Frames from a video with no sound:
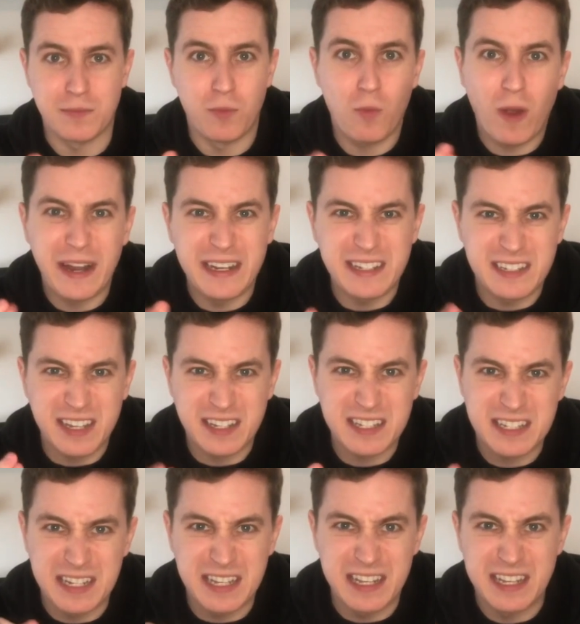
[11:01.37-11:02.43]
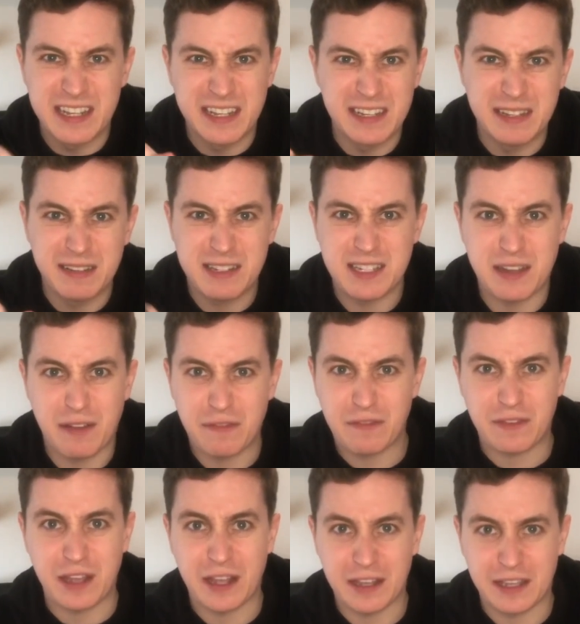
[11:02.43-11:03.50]
white dusty
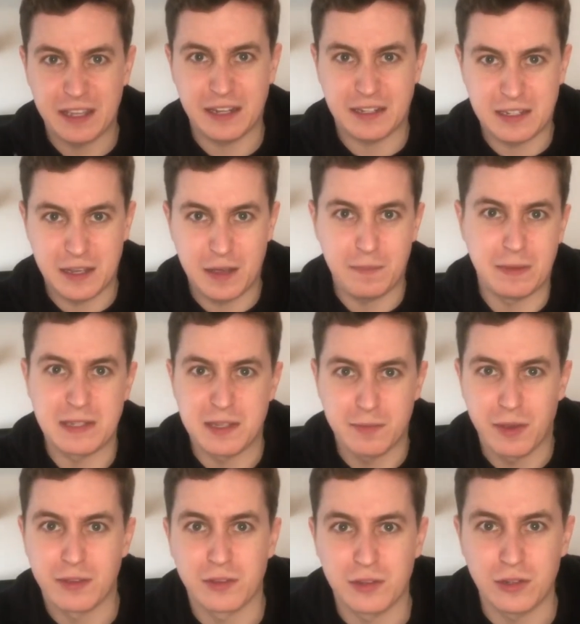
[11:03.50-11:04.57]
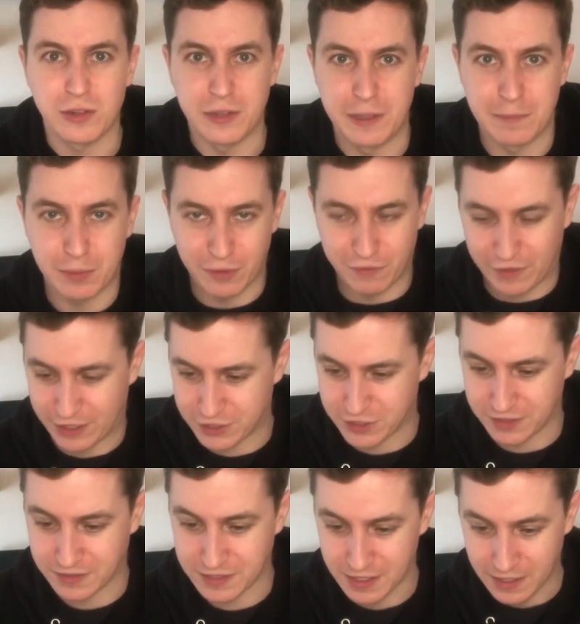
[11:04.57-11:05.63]
stuff got kicked up and some other little
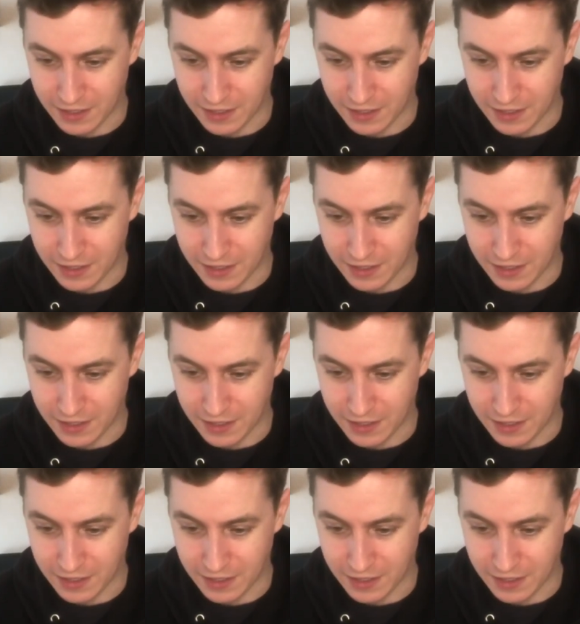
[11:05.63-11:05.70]
imperfections.